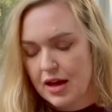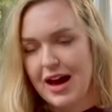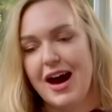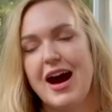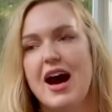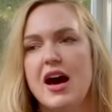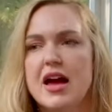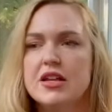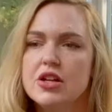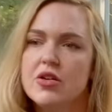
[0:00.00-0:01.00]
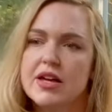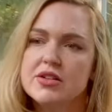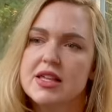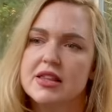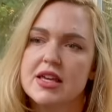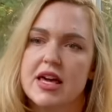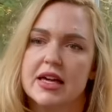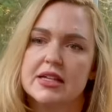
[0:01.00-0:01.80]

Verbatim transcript: And you know, here's the thing,